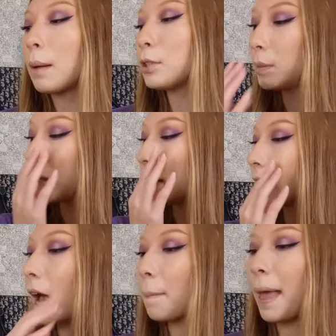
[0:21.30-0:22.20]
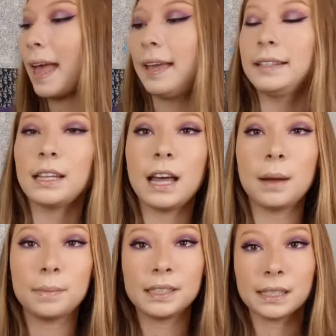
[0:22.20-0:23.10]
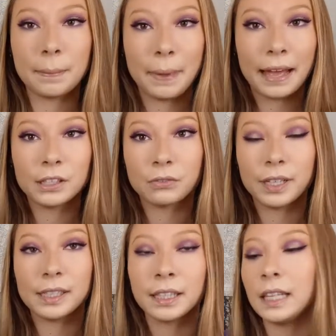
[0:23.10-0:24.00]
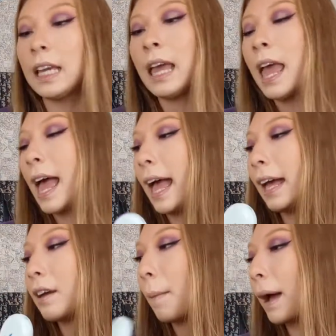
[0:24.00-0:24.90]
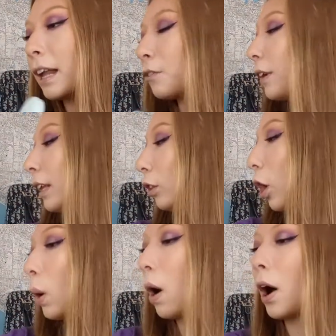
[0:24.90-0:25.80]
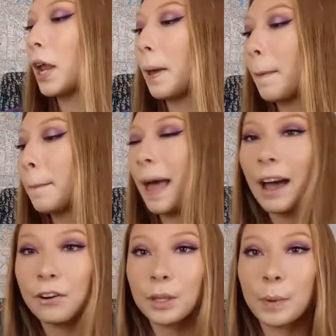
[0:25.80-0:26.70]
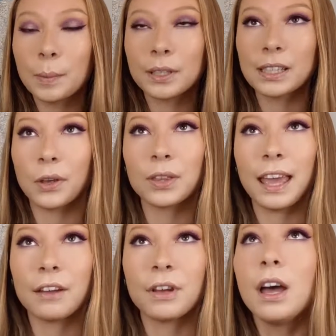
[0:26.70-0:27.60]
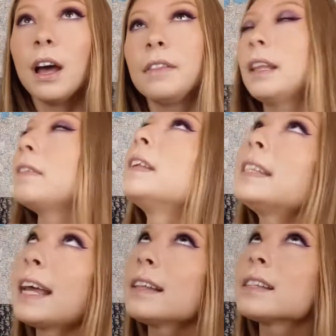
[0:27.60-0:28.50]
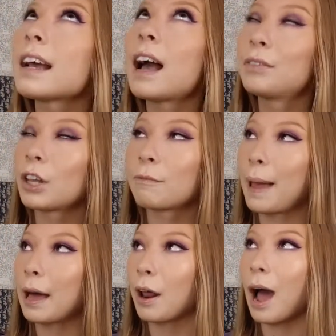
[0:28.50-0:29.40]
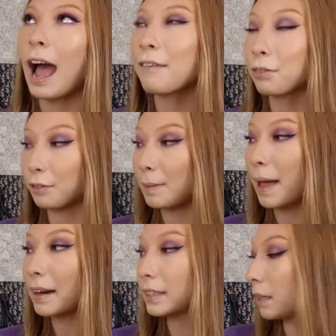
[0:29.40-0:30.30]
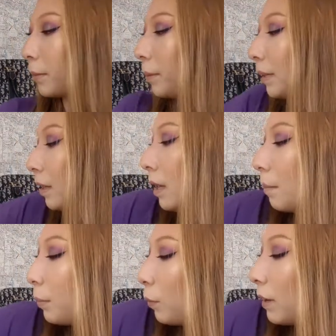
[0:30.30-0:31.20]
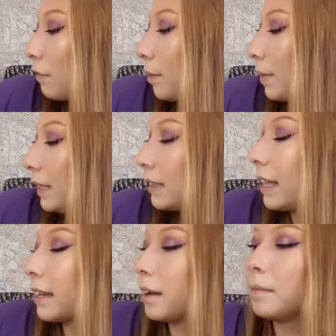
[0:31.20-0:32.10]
just because I panned some powders recently and I'm kind of running low on powder at the moment because I only have, this sounds like I have a lot of powder. I have three powders at the moment, but one of them is like